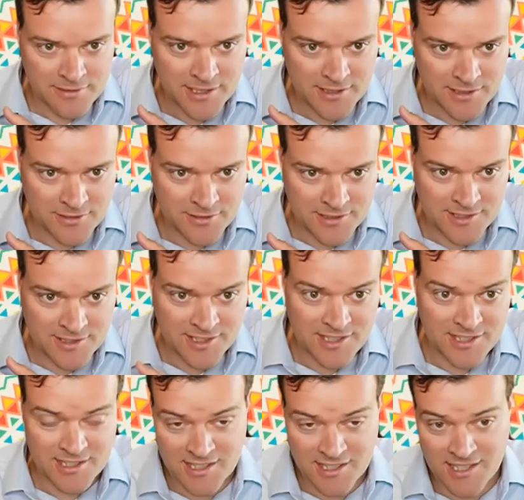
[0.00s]
that
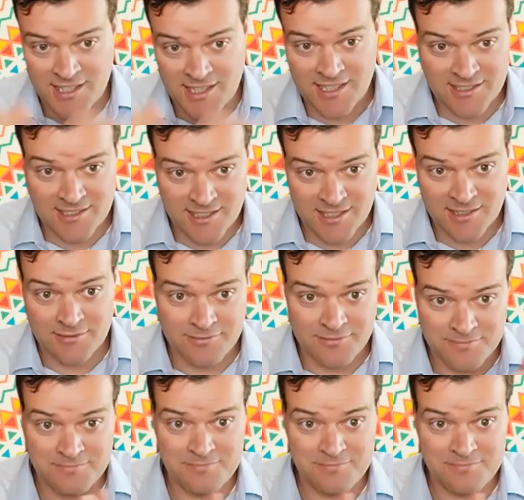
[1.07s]
currency, and that's kind of,